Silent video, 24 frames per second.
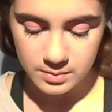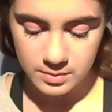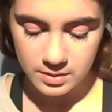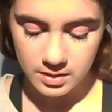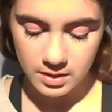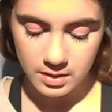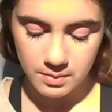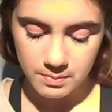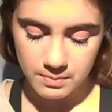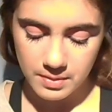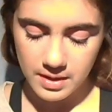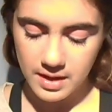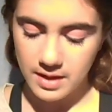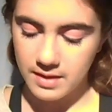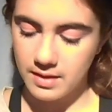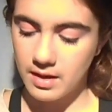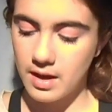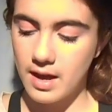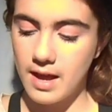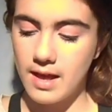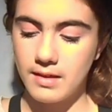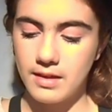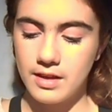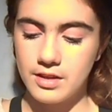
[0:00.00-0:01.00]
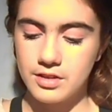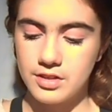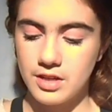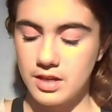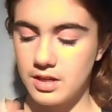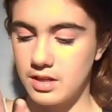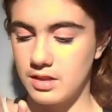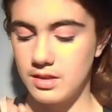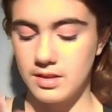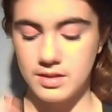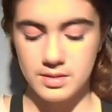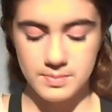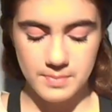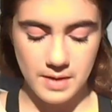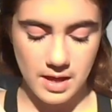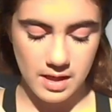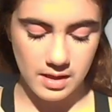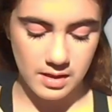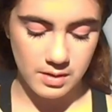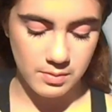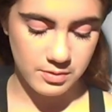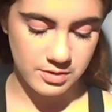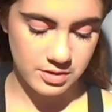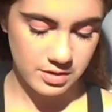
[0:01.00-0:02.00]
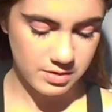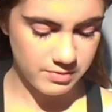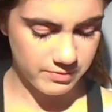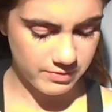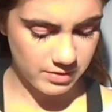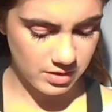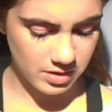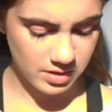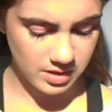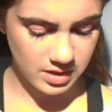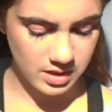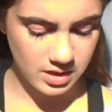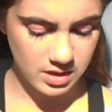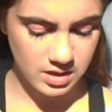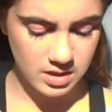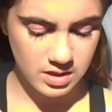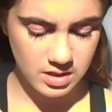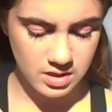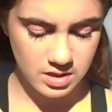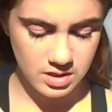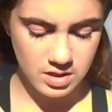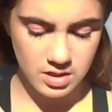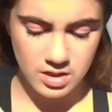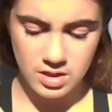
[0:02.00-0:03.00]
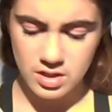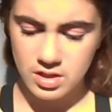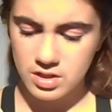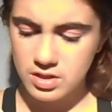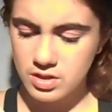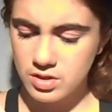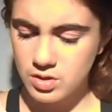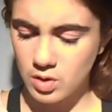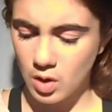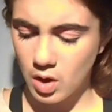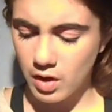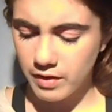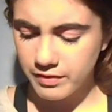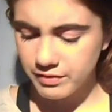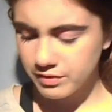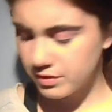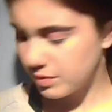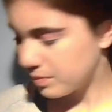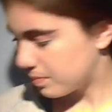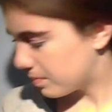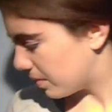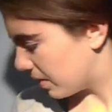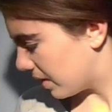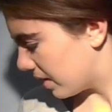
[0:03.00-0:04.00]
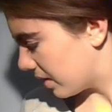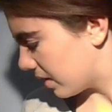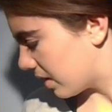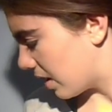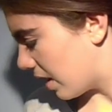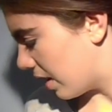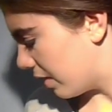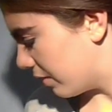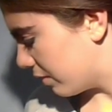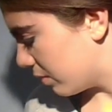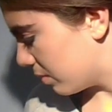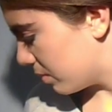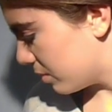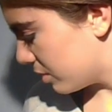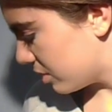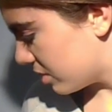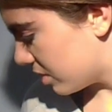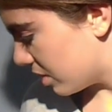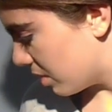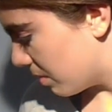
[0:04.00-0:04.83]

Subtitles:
just want to compare the highlight shade in this palette, which is really soft, but kind of almost